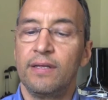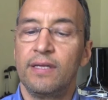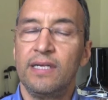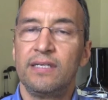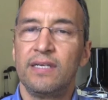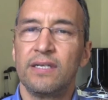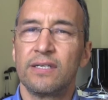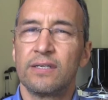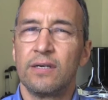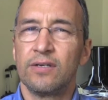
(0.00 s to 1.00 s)
these
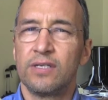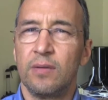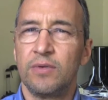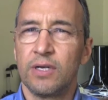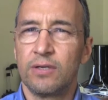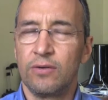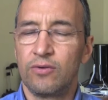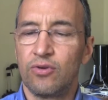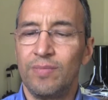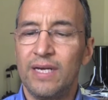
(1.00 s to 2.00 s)
discs are subject to
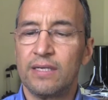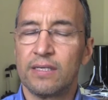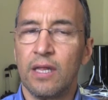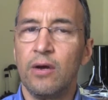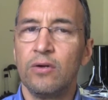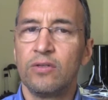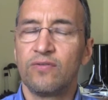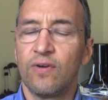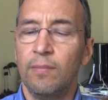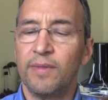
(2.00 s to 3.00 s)
tremendous loads
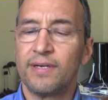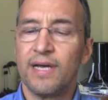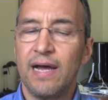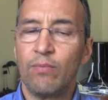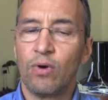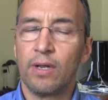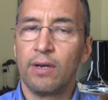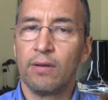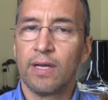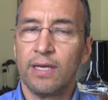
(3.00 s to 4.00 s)
from the time we're
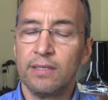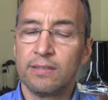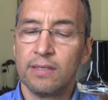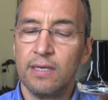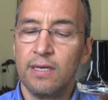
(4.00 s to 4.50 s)
little kids